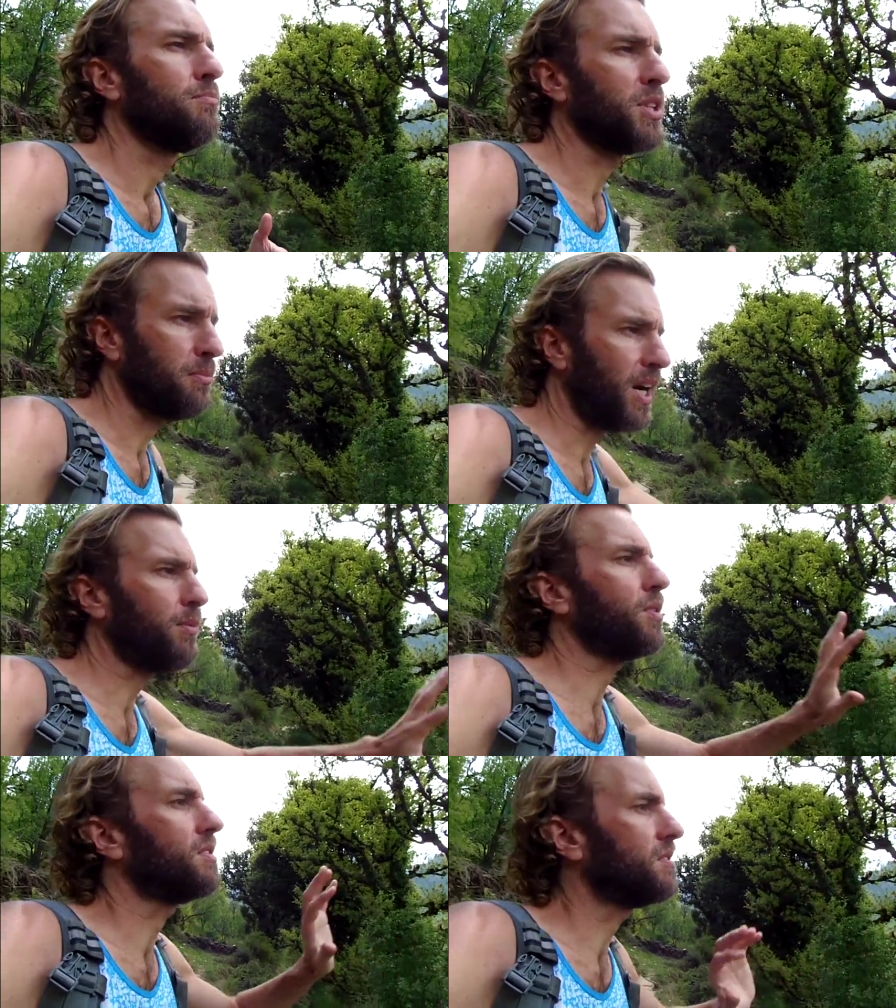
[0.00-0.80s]
But the
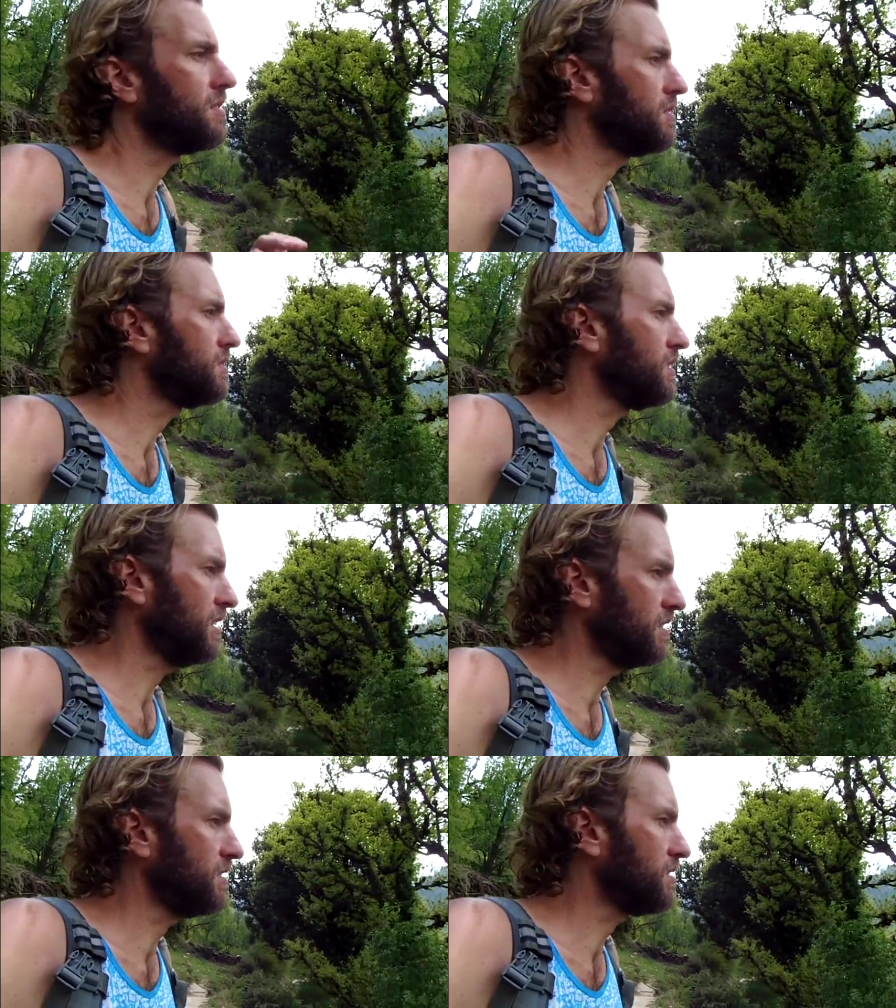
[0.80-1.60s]
Bible is,
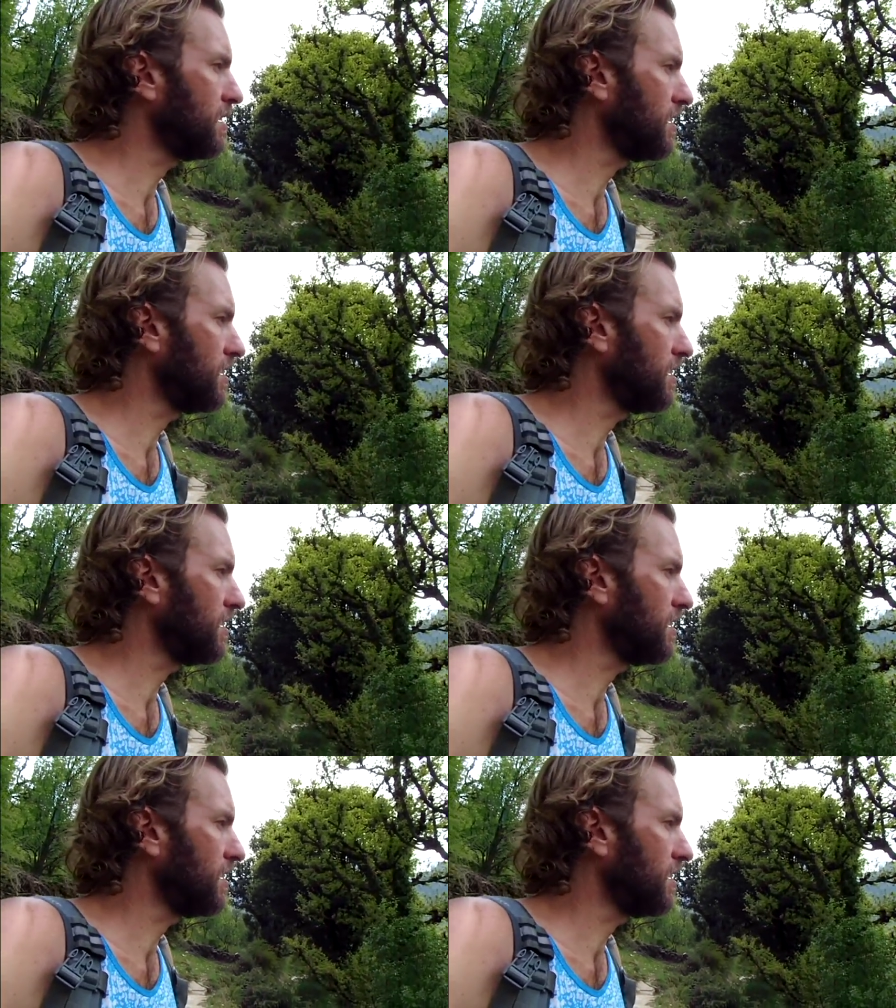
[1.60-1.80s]
is